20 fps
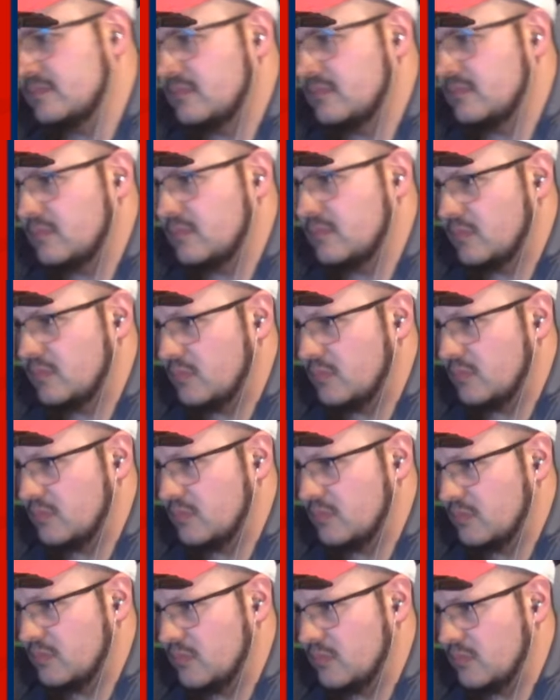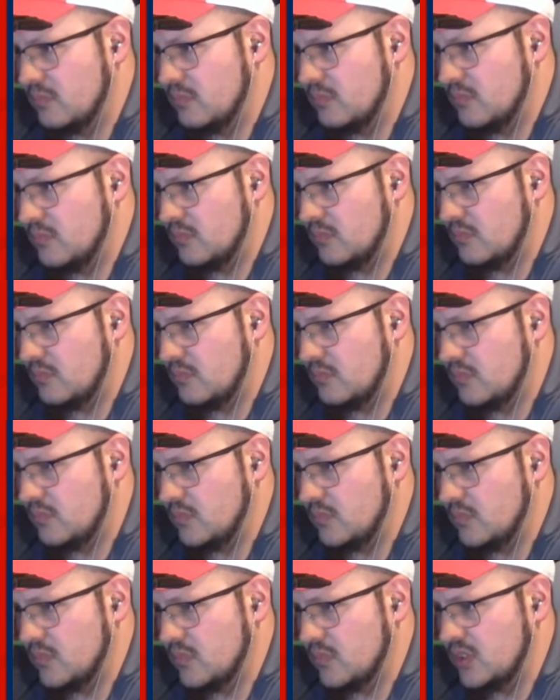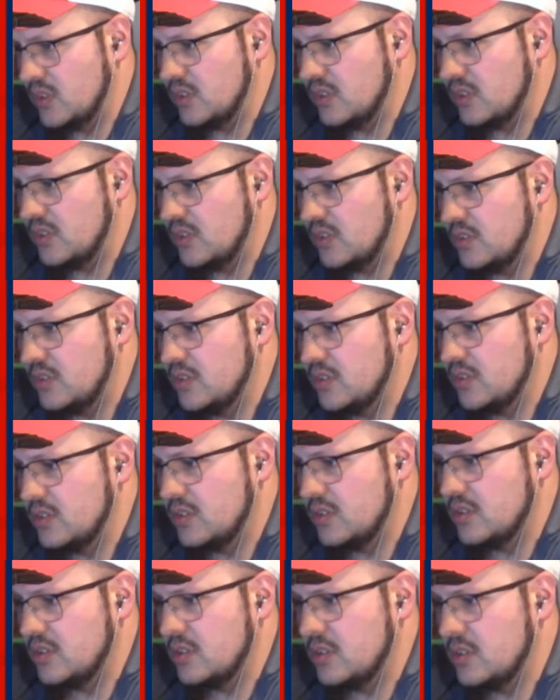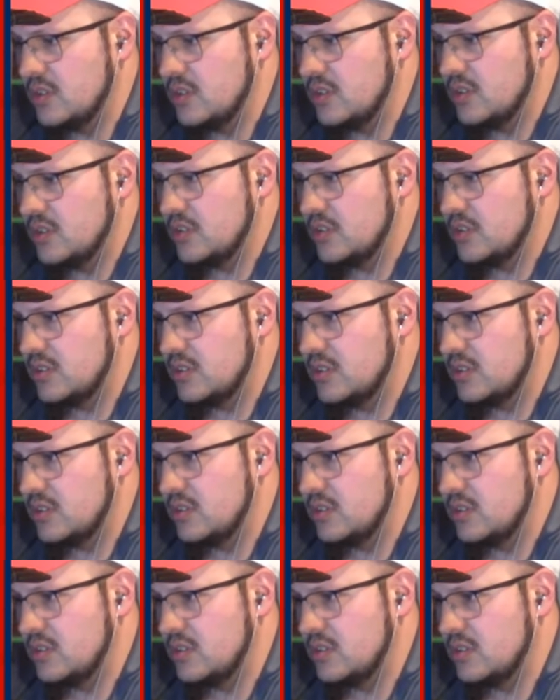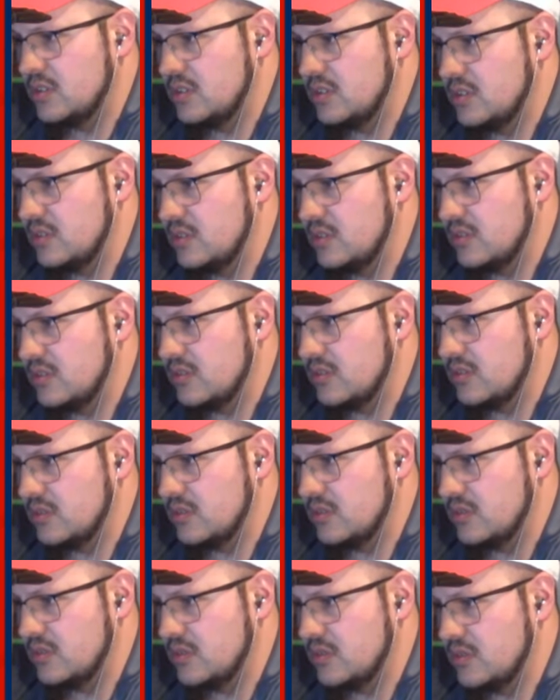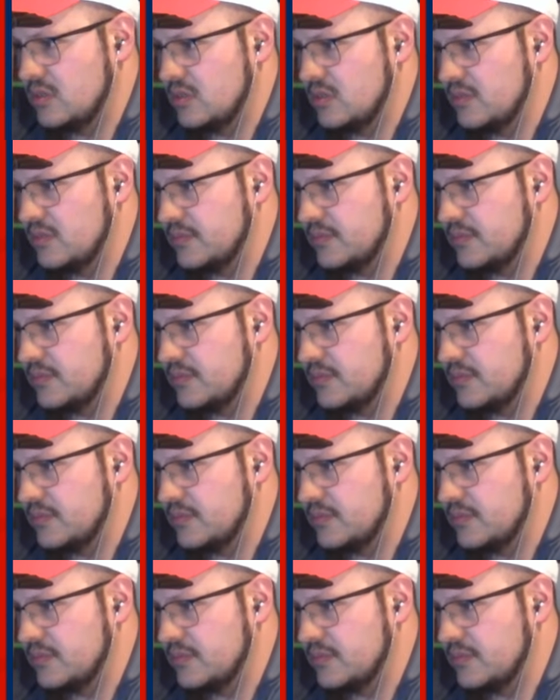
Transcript: This person isn't speaking.